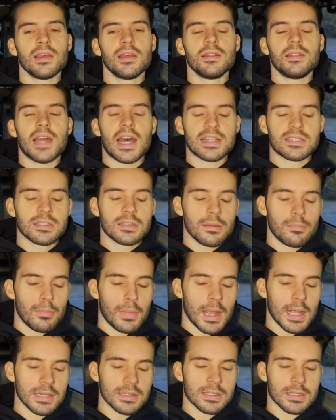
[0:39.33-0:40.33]
That's the
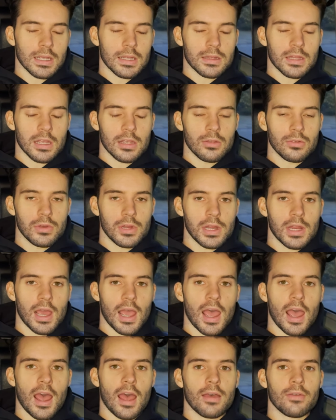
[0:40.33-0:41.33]
mindset that you need to
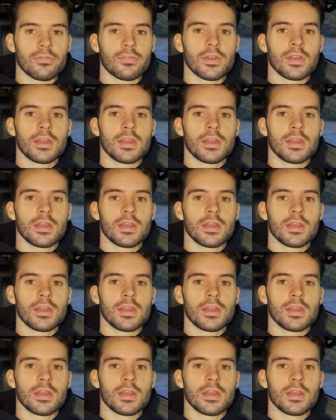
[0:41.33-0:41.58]
have,